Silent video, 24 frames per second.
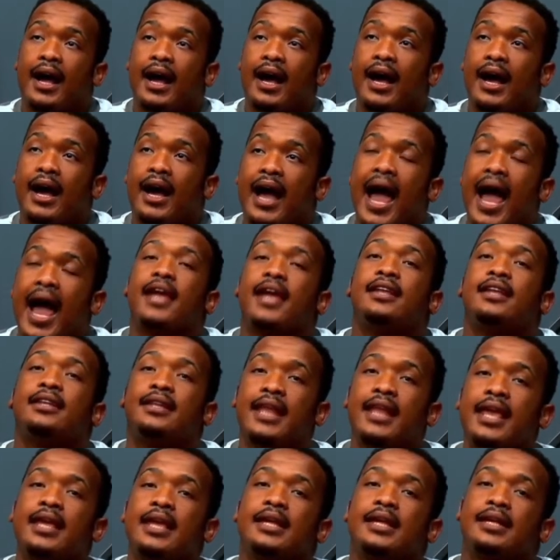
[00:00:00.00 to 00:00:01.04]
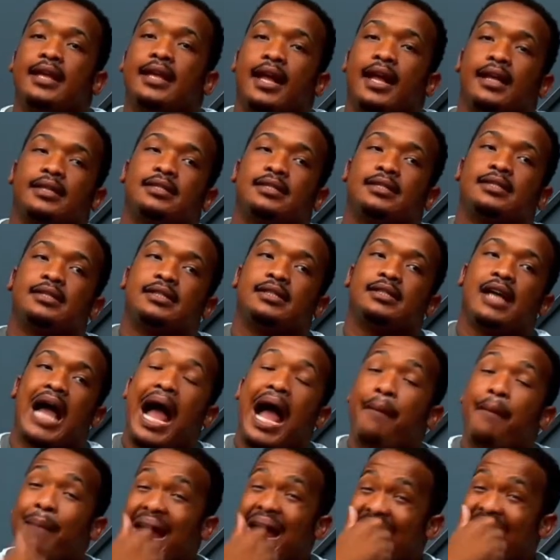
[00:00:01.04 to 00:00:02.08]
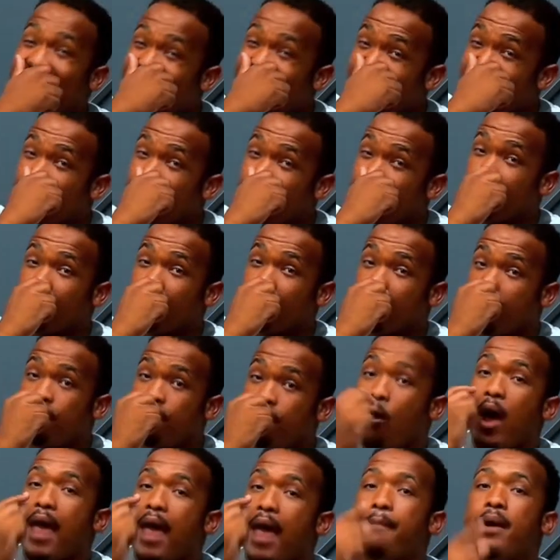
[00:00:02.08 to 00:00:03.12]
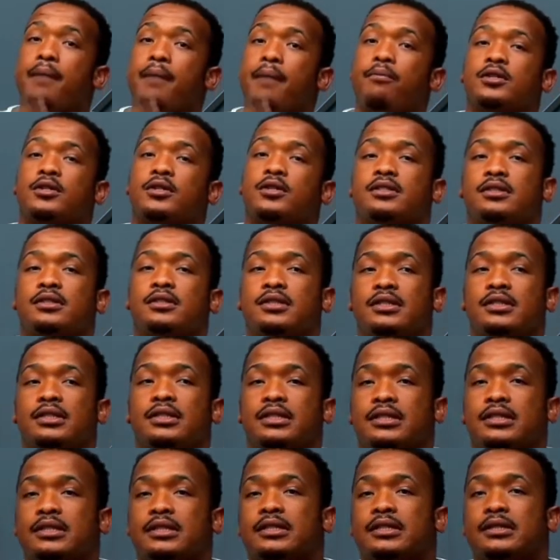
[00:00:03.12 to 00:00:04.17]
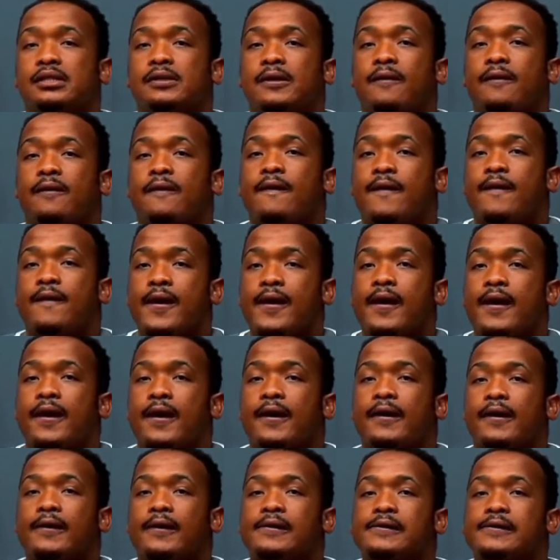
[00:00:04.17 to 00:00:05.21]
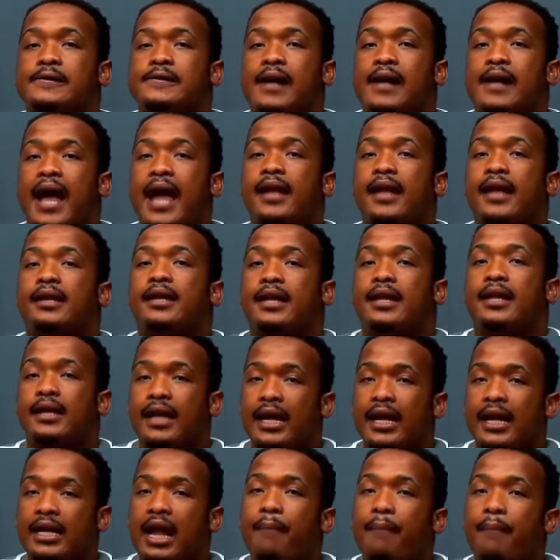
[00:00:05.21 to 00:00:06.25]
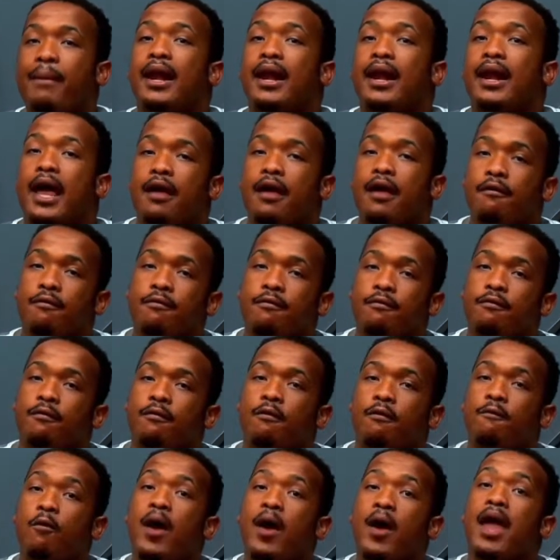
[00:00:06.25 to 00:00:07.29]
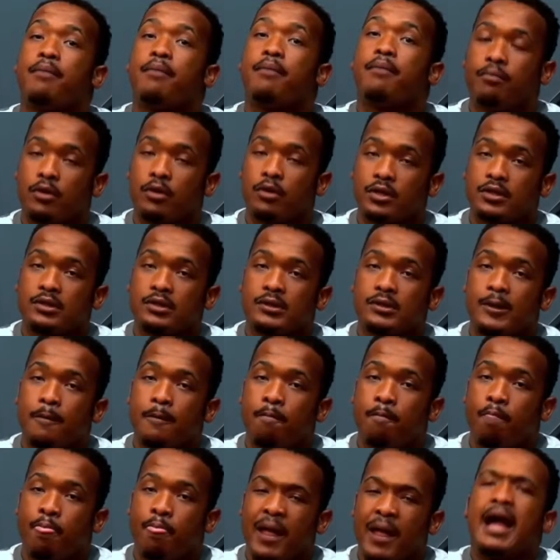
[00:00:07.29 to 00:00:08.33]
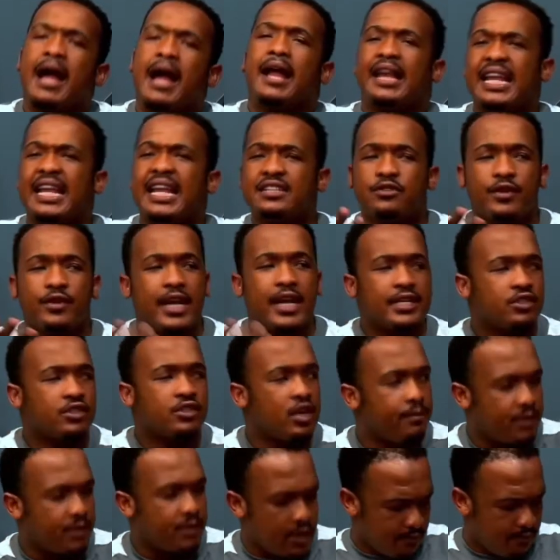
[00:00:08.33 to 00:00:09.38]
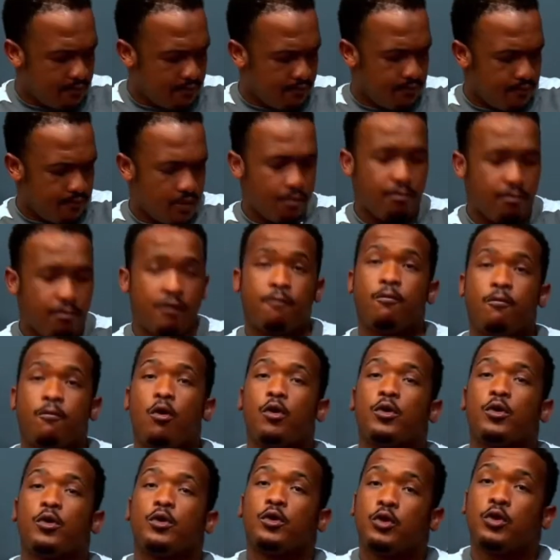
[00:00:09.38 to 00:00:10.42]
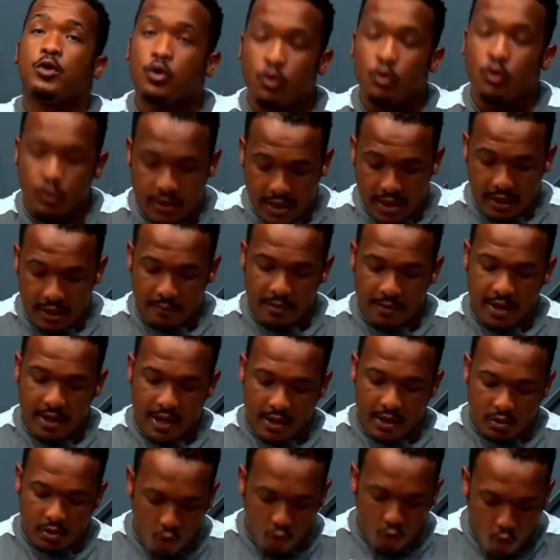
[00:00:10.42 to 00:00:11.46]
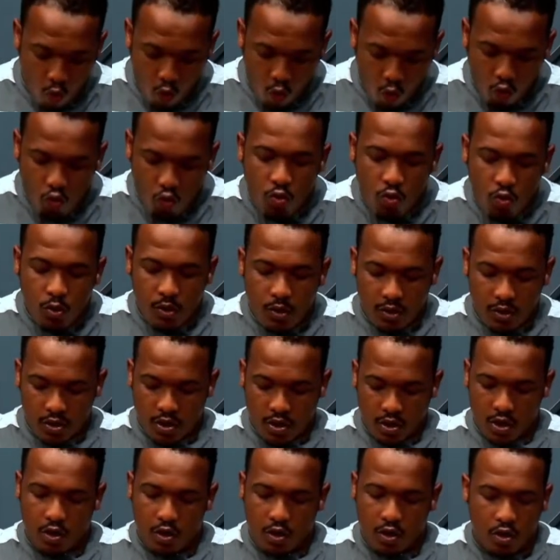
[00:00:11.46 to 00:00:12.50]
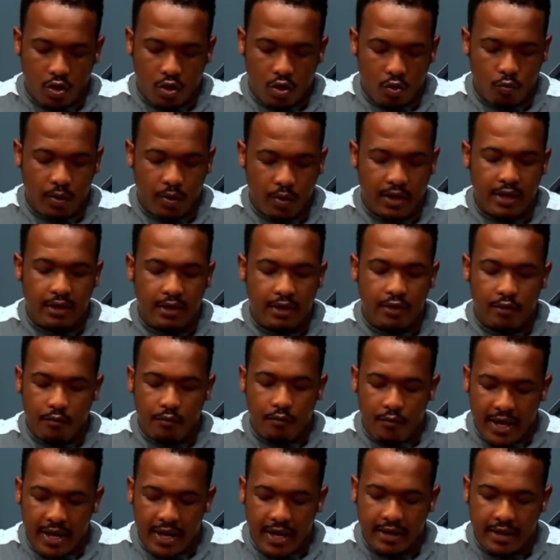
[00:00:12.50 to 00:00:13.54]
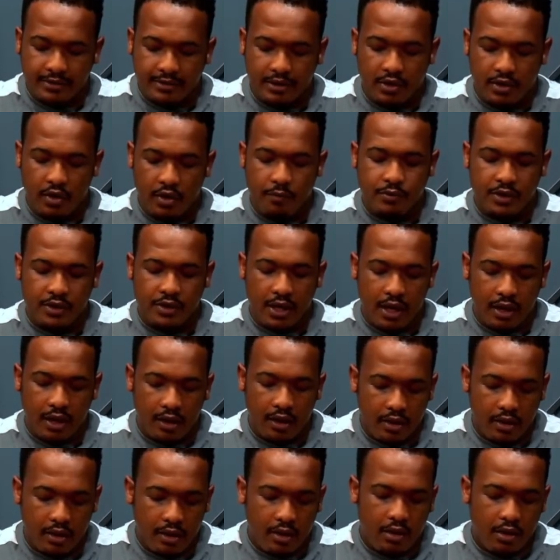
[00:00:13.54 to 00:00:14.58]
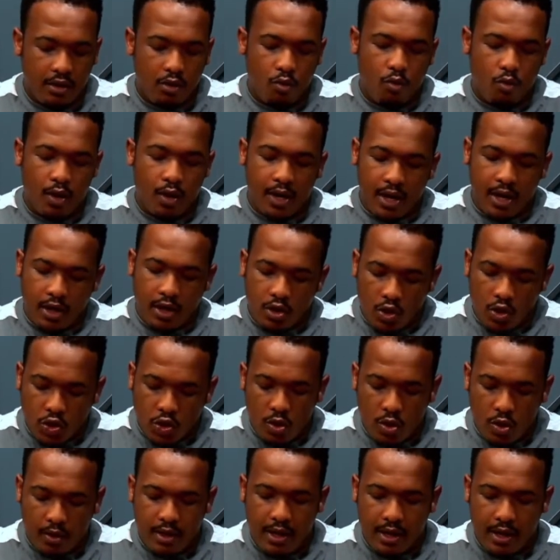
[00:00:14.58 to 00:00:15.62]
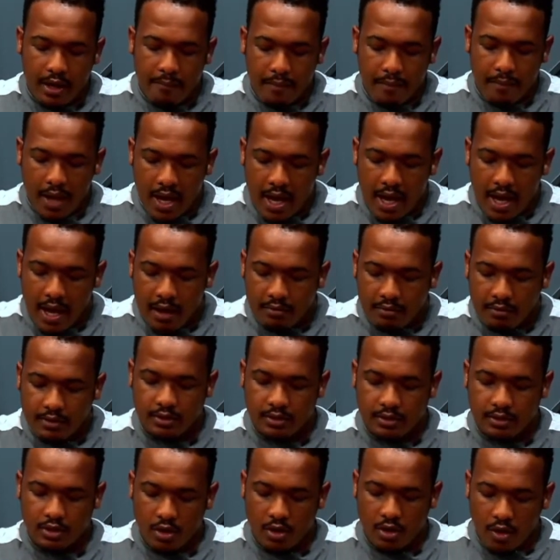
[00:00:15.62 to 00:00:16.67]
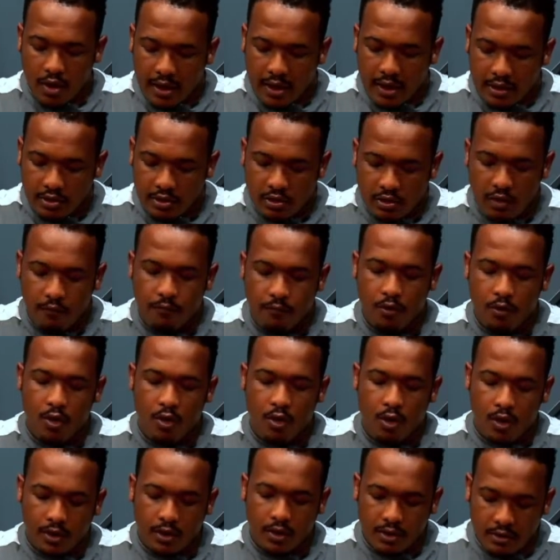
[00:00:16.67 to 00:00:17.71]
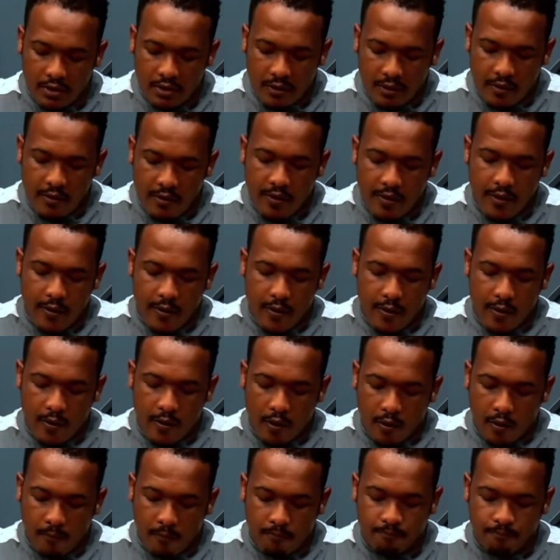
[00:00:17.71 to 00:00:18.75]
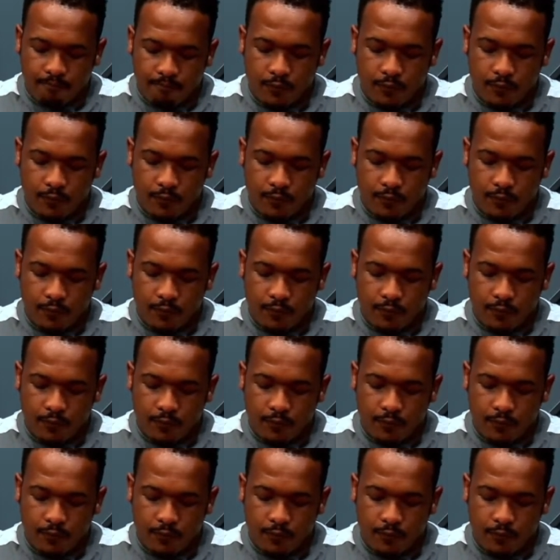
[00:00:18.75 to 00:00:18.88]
I think that I'm alive for a purpose. Yeah, I think that I'm alive for a purpose. Let's read the scripture. Before you tell me that, oh, you know, we didn't read a scripture, what are you talking about, and so on and so forth, you know.